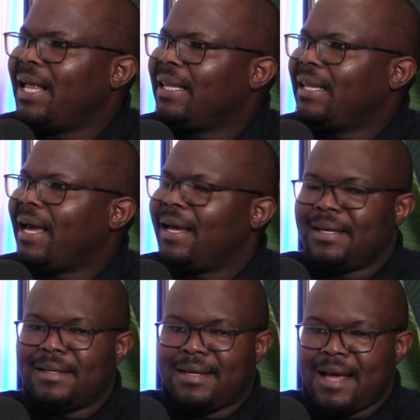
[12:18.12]
And
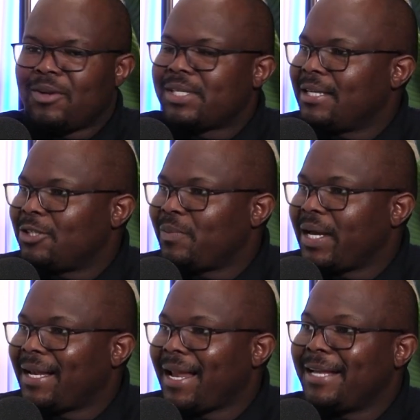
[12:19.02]
then I'll send to my
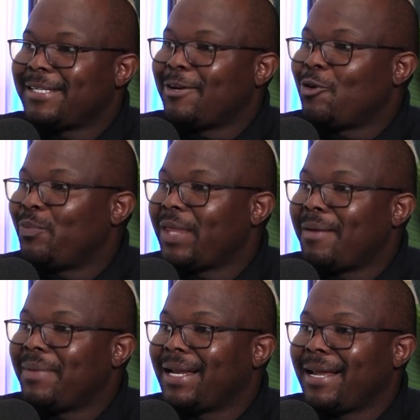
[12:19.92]
client and hope that
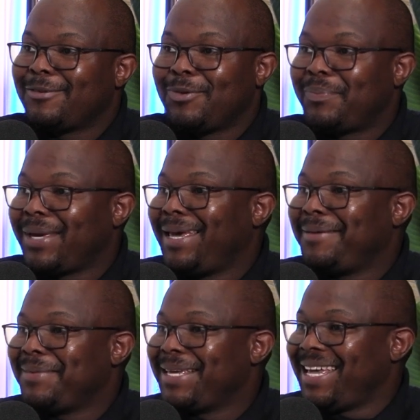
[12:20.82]
my client will pay
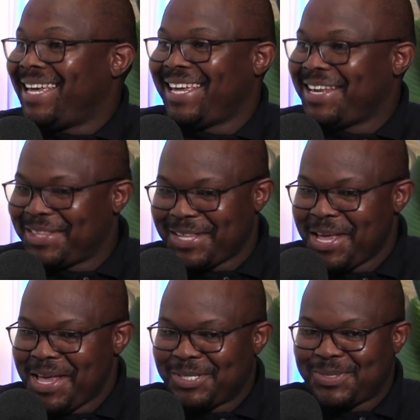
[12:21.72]
me
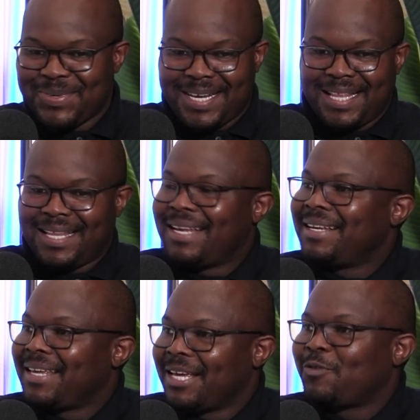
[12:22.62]
sooner, and then
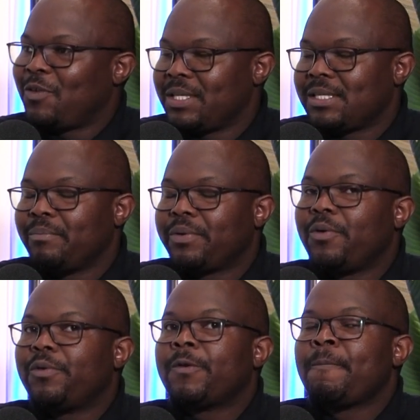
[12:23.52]
cash flow is
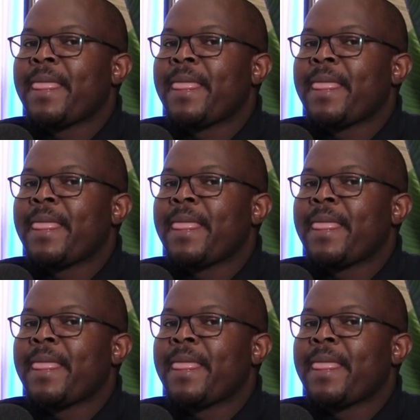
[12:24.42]
improved.